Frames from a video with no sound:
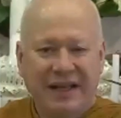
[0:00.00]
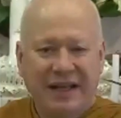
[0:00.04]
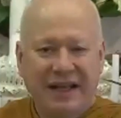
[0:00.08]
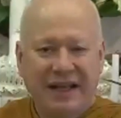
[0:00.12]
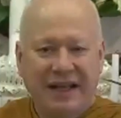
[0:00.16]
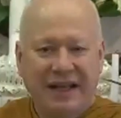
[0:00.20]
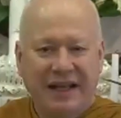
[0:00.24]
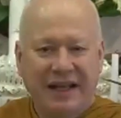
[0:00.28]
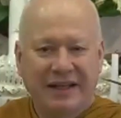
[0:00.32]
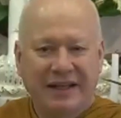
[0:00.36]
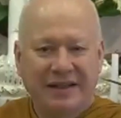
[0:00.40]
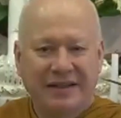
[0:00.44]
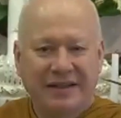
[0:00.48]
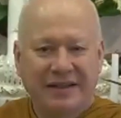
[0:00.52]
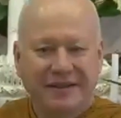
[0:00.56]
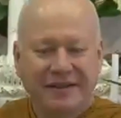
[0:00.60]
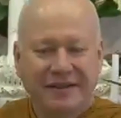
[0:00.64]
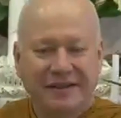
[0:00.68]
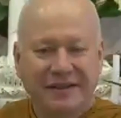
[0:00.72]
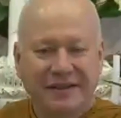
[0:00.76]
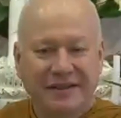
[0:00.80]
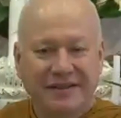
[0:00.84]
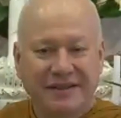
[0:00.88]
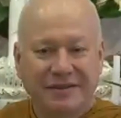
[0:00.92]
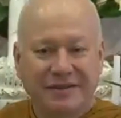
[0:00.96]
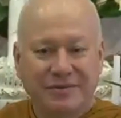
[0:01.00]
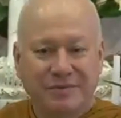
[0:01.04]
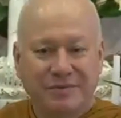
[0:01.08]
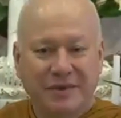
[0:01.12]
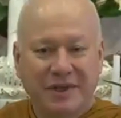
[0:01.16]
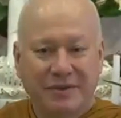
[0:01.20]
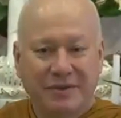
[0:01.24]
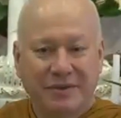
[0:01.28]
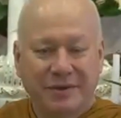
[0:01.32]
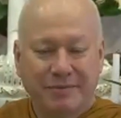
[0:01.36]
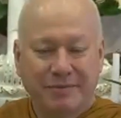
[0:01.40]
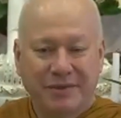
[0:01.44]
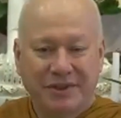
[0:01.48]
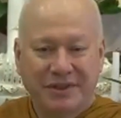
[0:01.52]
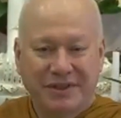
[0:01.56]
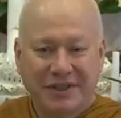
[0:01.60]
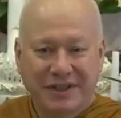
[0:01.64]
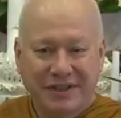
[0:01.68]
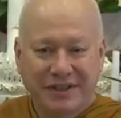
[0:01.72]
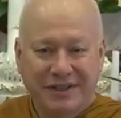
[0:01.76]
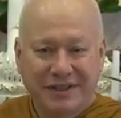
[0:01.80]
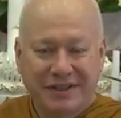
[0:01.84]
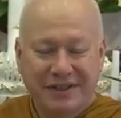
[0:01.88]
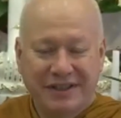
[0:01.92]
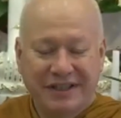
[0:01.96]
And this is where we
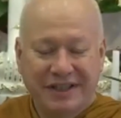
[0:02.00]
particularly